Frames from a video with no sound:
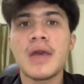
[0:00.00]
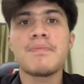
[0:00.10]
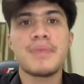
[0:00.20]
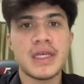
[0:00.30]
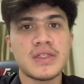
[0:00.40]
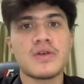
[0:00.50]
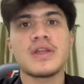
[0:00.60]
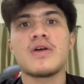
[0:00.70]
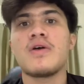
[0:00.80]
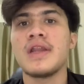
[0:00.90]
Based on
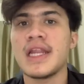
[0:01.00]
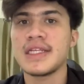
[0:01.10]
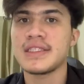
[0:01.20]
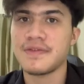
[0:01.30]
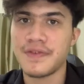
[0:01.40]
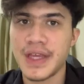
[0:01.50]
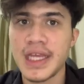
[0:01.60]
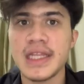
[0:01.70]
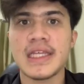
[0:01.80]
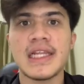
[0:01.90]
the online
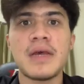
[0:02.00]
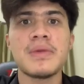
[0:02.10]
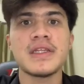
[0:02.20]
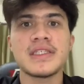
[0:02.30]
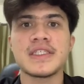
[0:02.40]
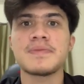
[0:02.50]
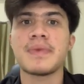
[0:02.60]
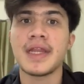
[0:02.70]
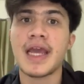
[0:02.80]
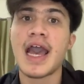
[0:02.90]
survey, the liabilities
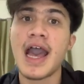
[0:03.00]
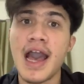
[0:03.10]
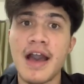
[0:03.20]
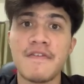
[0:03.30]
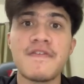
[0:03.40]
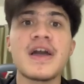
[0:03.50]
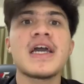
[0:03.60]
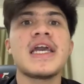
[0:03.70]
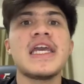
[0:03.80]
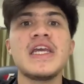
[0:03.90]
spent have
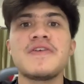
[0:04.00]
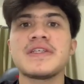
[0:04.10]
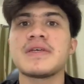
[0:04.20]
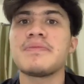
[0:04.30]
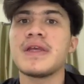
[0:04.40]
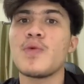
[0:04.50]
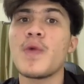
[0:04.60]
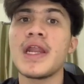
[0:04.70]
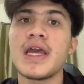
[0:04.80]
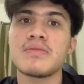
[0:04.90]
increased a bit
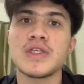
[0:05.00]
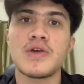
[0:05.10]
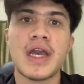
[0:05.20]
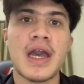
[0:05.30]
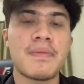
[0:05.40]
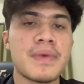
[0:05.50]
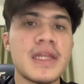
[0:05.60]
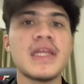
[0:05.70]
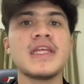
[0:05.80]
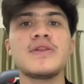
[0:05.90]
when MCO
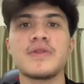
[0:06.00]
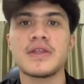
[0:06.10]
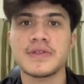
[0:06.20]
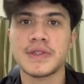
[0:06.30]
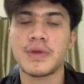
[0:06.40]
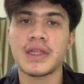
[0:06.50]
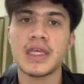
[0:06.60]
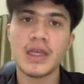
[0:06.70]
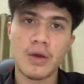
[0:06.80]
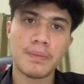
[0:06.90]
happened in
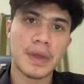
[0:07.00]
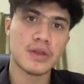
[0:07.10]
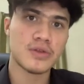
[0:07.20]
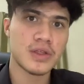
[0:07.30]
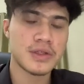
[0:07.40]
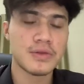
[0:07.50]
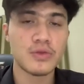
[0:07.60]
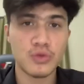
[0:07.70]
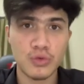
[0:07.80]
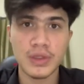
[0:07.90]
2020 compared to
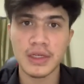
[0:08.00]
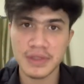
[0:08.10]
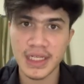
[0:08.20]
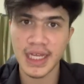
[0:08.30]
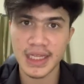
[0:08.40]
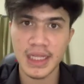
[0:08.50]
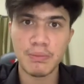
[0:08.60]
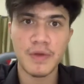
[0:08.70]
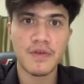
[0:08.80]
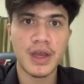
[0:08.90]

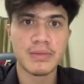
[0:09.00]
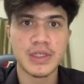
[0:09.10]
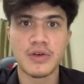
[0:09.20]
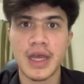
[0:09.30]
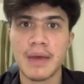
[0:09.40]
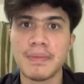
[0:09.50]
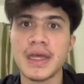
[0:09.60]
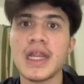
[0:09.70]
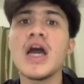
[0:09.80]
2019 before MCO happened.